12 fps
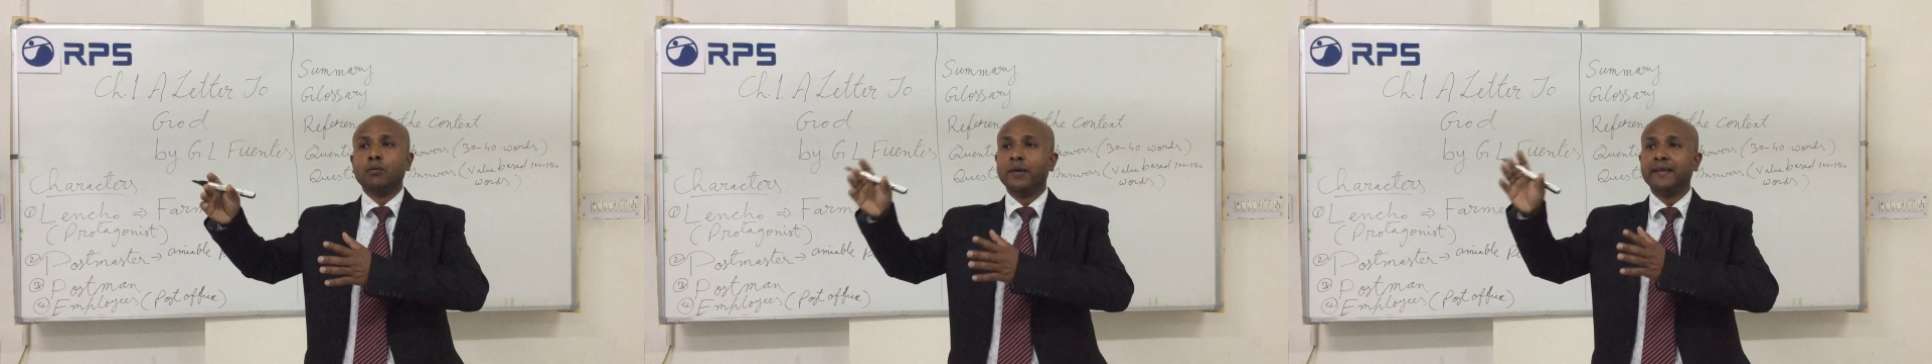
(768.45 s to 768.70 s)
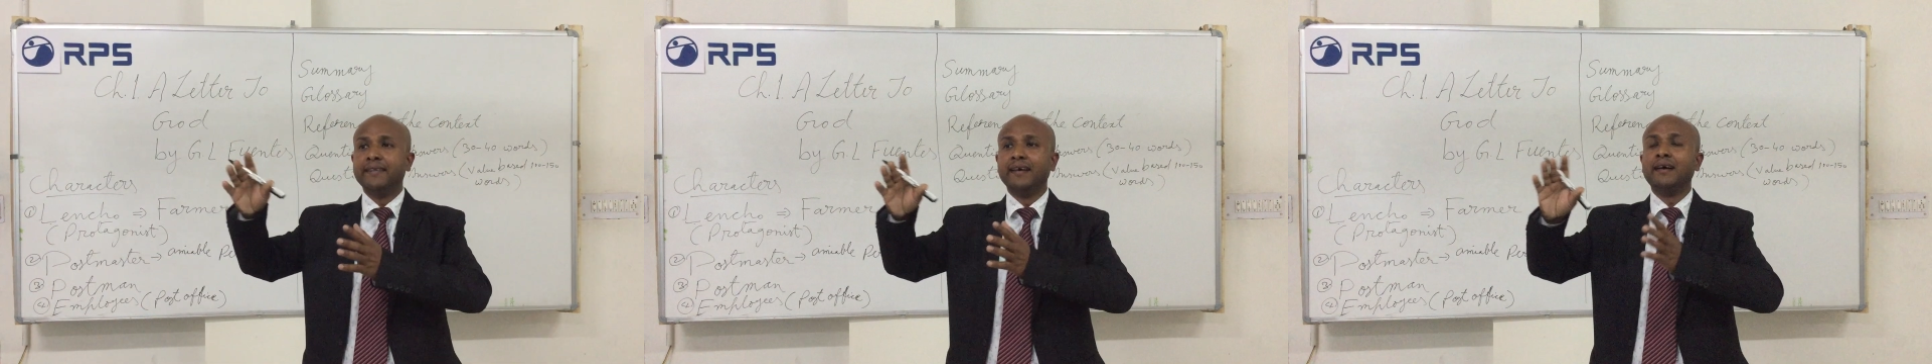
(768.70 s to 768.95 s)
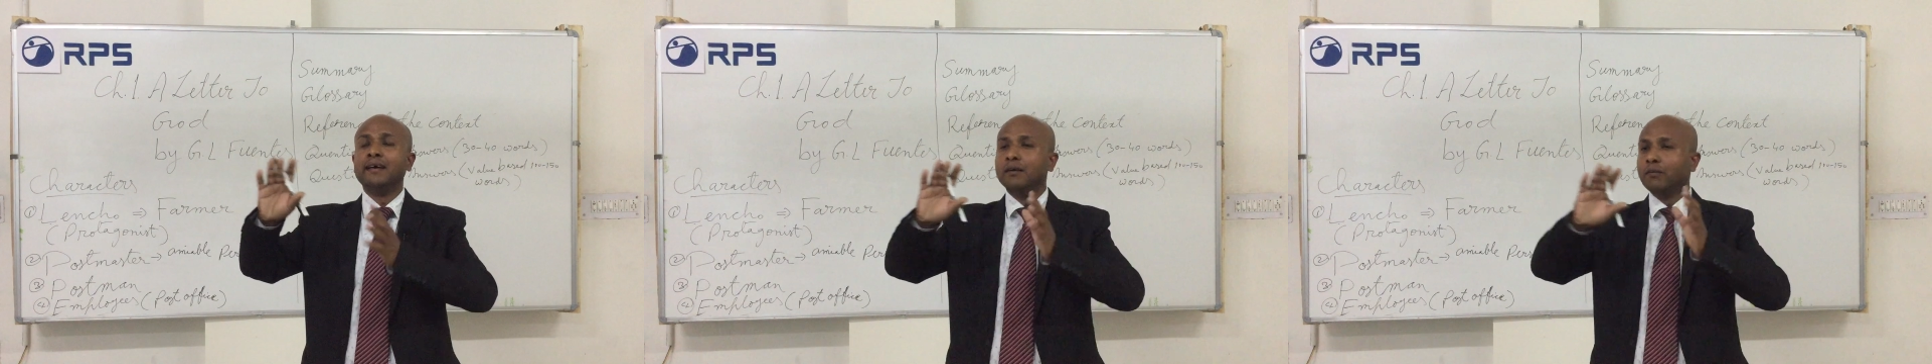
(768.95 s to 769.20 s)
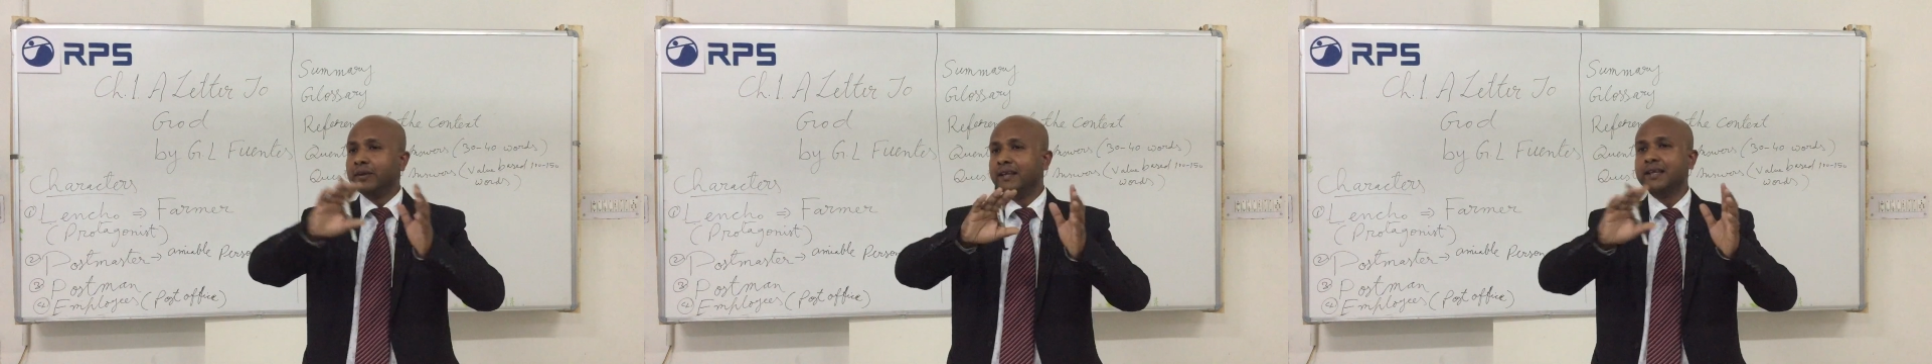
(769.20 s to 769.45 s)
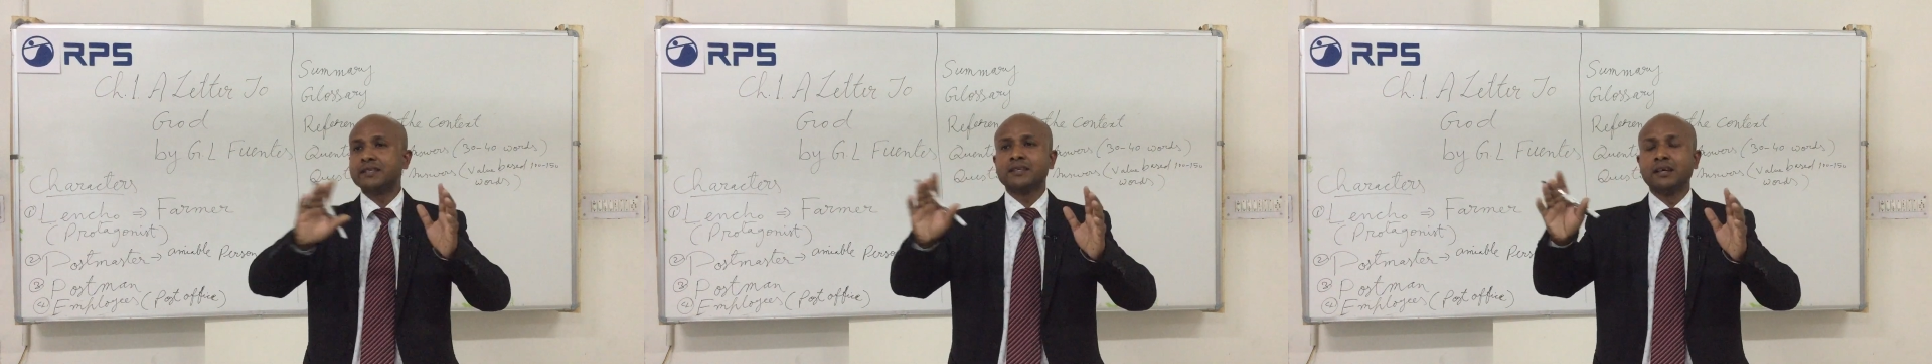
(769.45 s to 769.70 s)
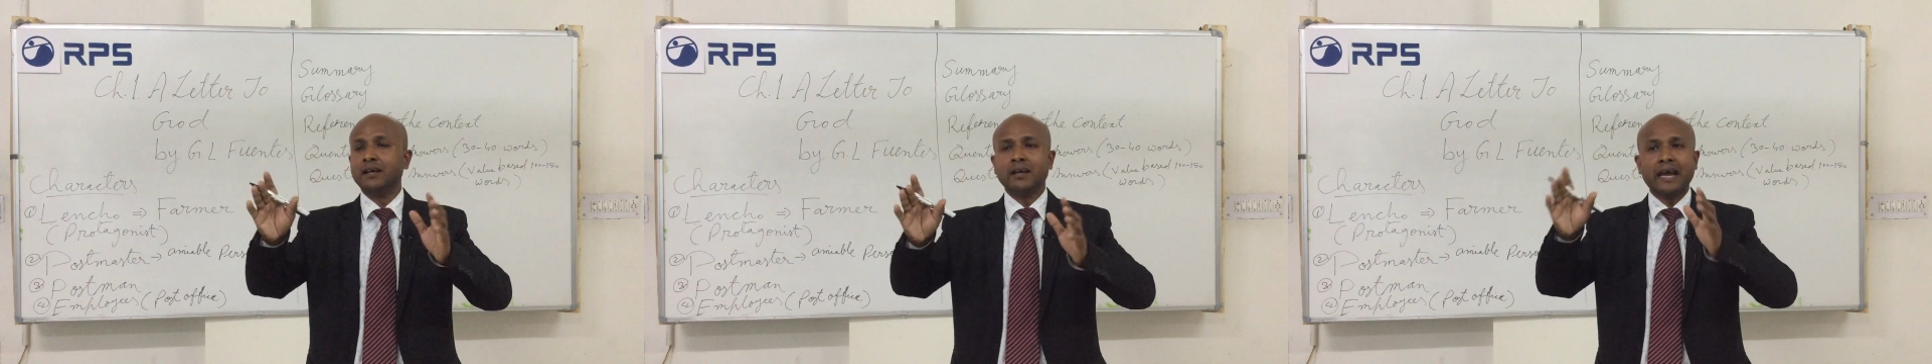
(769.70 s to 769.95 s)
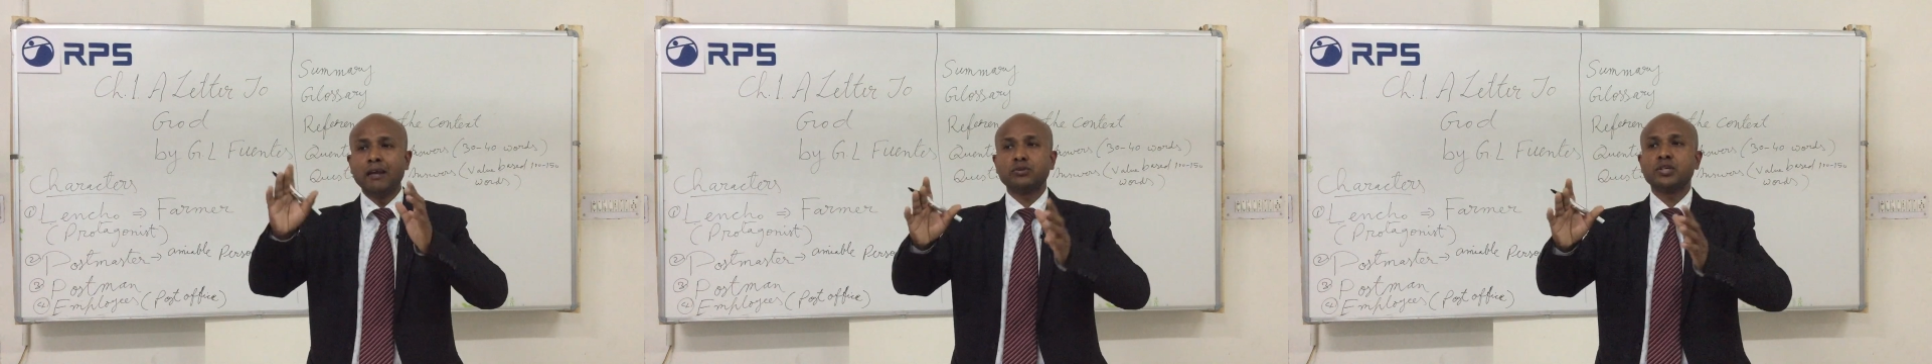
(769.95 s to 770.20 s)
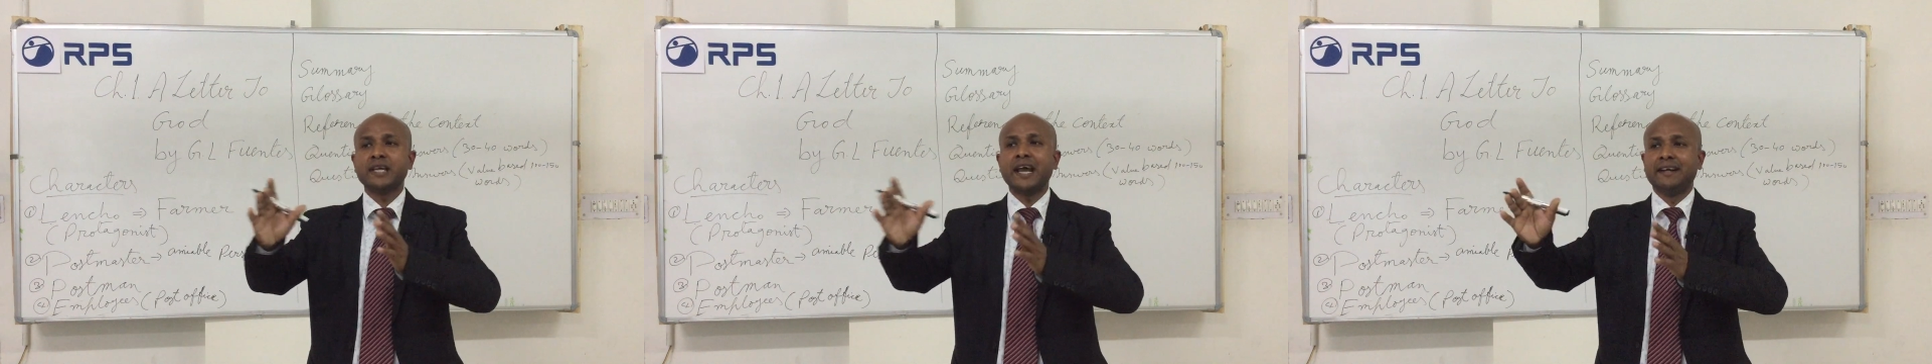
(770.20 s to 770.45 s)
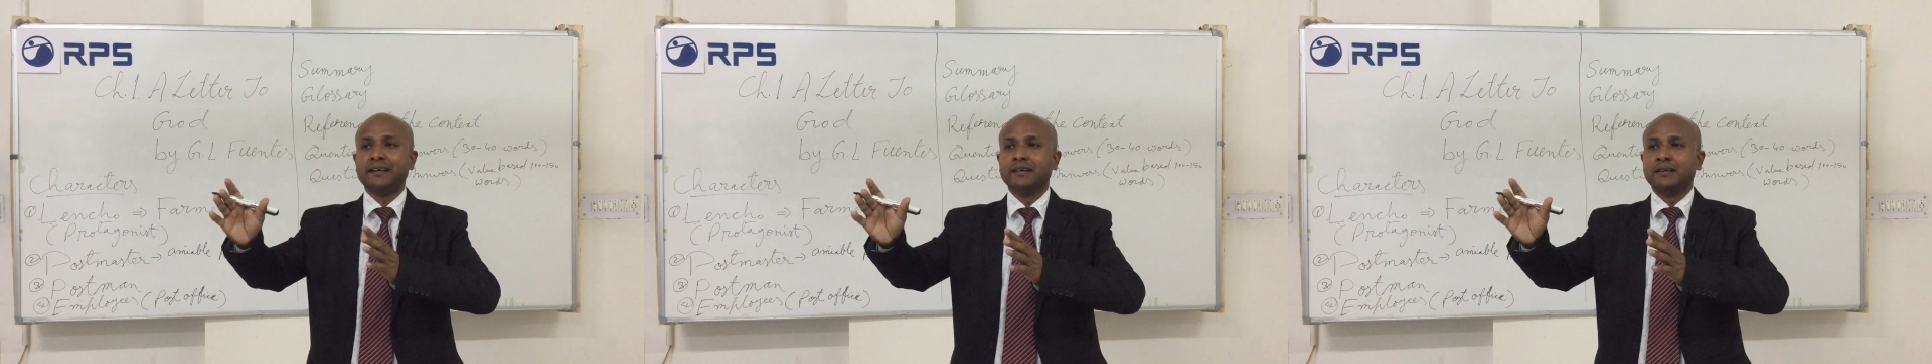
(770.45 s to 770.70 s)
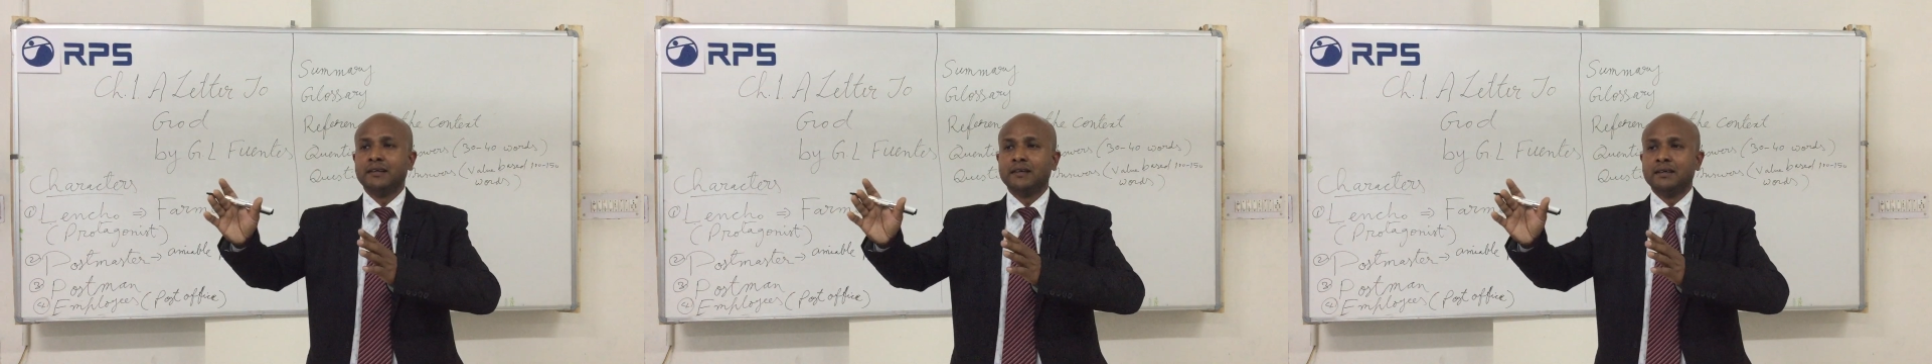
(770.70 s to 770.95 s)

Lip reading: with this elucidate